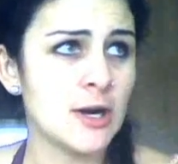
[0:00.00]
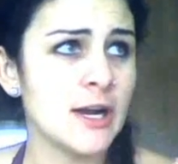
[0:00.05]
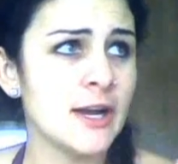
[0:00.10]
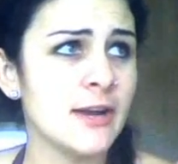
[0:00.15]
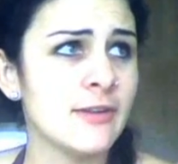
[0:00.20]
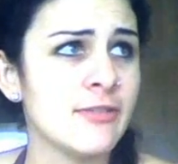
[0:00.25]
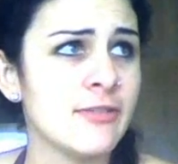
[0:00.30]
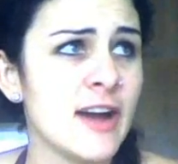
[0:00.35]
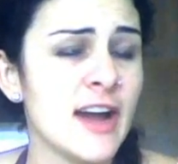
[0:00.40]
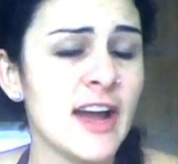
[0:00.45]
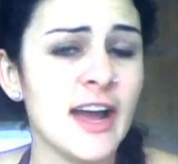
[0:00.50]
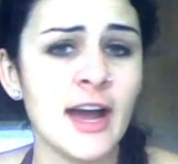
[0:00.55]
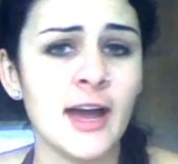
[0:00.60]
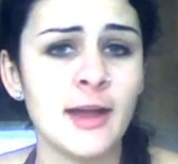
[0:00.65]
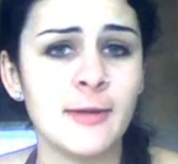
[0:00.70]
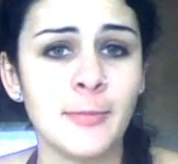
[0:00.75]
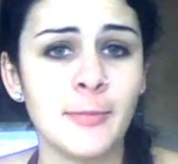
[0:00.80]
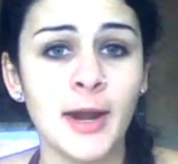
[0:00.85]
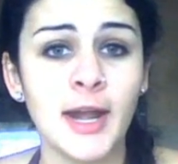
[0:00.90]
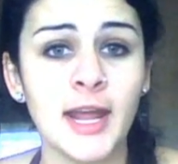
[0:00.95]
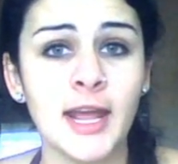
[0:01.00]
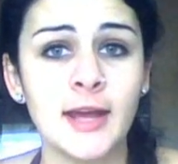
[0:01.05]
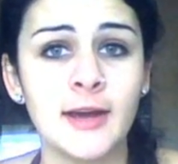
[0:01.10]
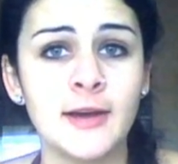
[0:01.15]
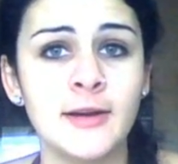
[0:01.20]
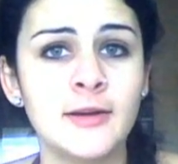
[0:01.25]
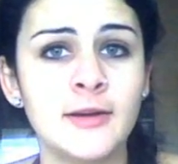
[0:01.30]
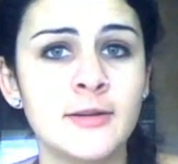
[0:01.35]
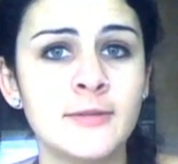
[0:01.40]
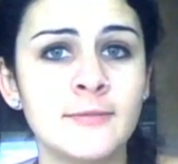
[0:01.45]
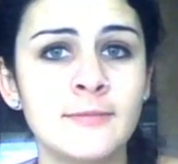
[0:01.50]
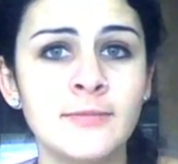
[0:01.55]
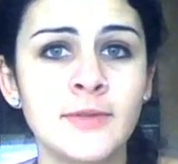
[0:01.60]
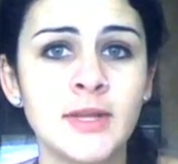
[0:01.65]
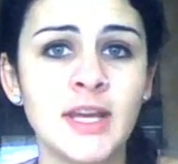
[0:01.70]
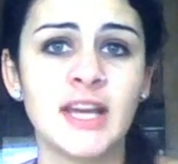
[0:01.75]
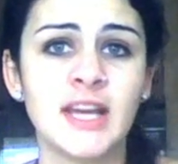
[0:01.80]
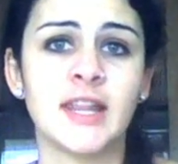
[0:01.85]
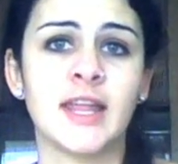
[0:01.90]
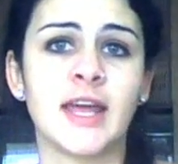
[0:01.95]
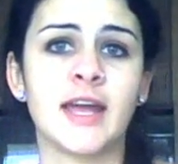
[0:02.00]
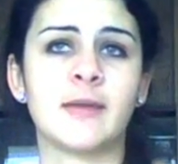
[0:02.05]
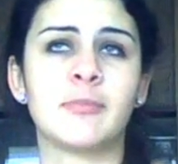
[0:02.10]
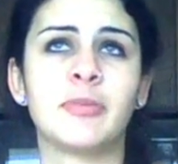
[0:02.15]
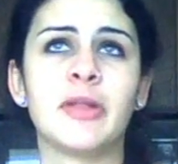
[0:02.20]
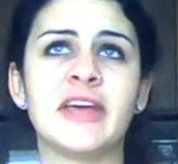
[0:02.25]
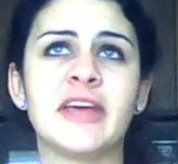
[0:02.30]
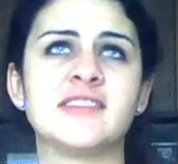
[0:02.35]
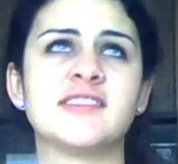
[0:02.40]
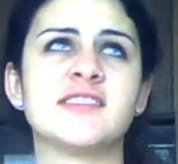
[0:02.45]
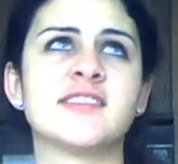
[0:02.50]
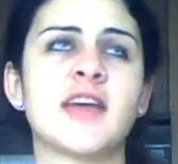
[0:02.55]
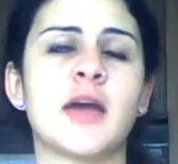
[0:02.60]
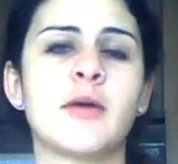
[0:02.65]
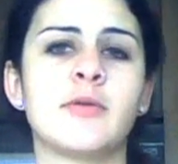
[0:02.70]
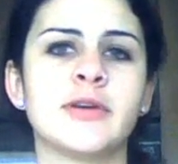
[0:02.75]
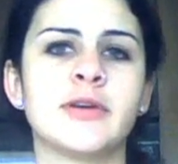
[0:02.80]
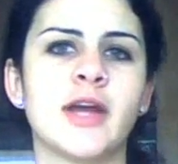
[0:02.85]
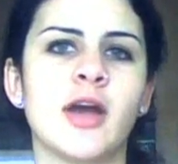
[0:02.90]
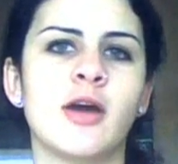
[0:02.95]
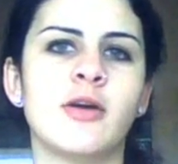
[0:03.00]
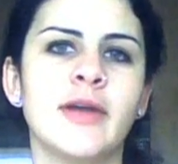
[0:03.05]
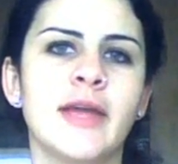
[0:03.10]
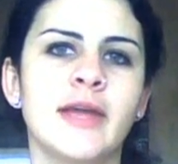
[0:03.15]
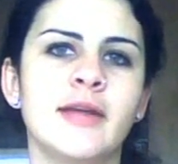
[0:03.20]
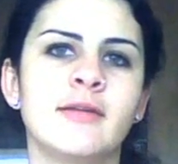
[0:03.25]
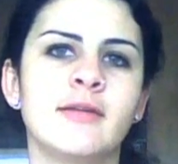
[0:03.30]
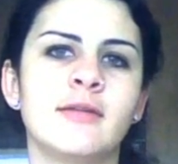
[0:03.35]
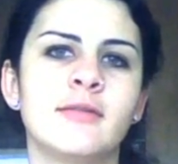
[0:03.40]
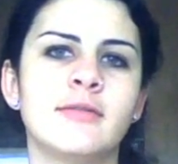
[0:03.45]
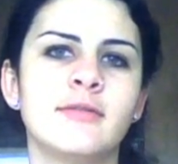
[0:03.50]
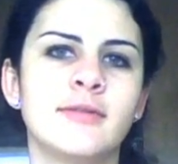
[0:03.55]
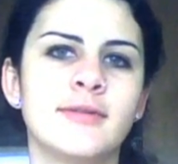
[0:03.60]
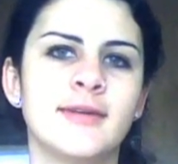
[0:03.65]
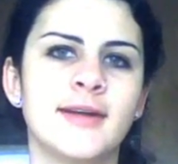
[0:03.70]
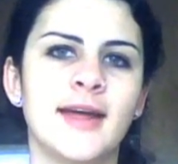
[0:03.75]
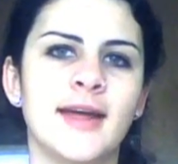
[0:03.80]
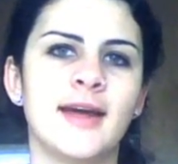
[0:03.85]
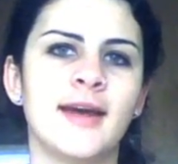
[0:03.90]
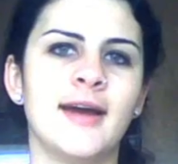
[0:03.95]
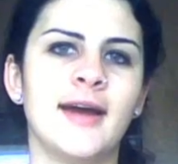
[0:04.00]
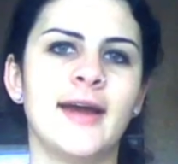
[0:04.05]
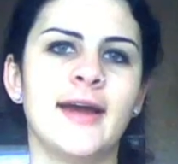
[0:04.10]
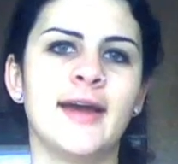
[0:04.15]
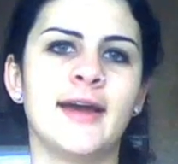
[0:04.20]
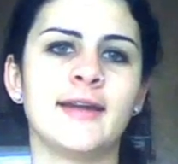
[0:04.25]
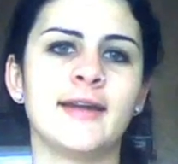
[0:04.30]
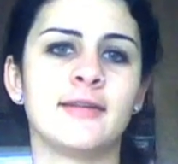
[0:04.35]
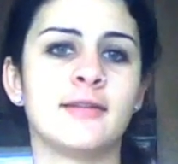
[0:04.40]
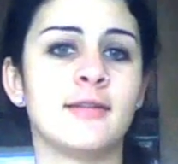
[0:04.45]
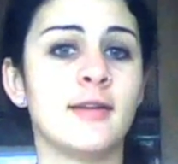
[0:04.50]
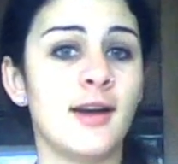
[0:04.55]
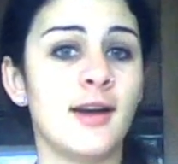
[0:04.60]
if I had money, and like places I would go eat. And